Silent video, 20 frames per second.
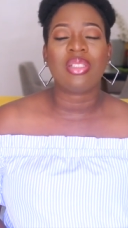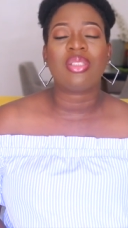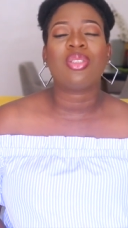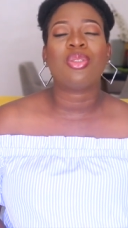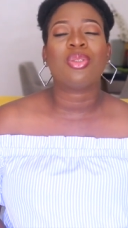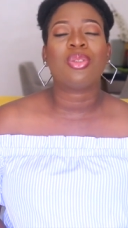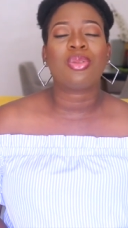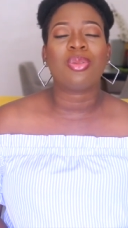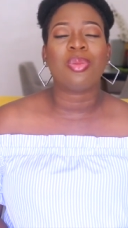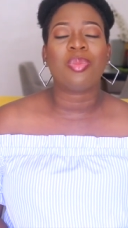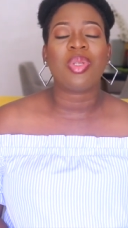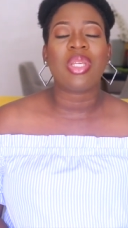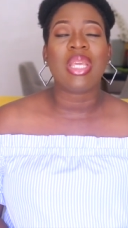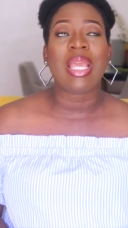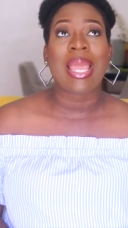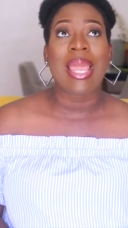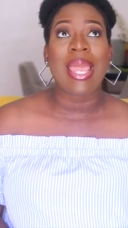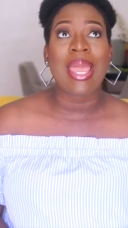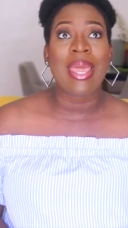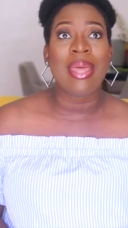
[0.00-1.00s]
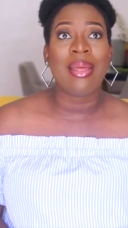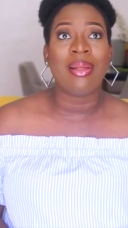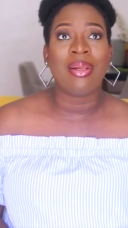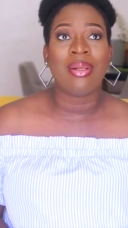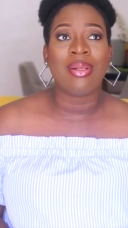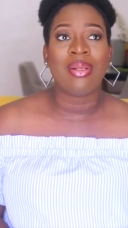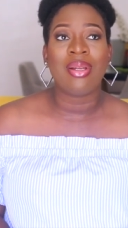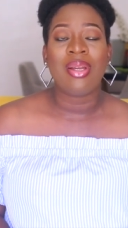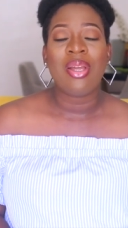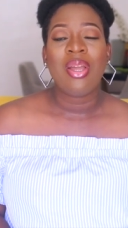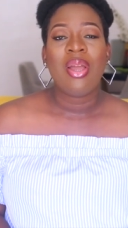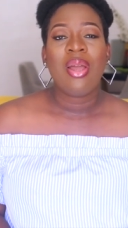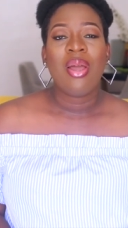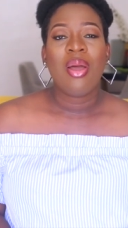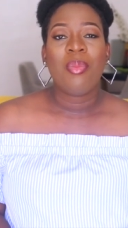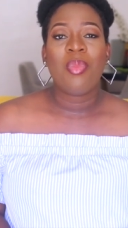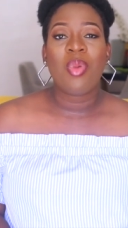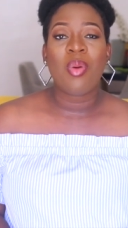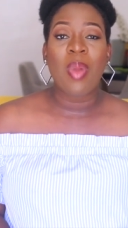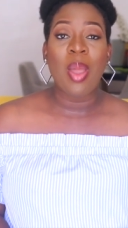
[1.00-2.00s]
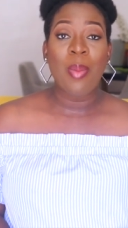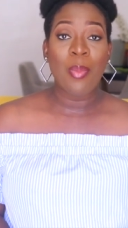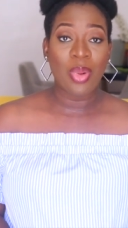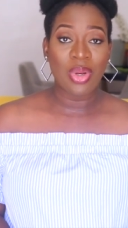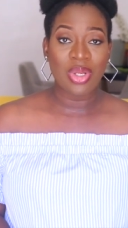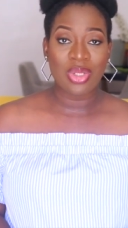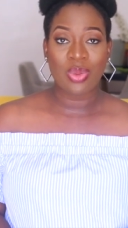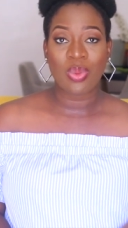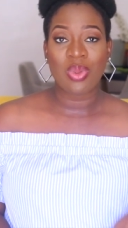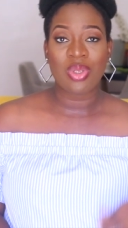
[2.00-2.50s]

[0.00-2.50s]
It used to be hell, but my boss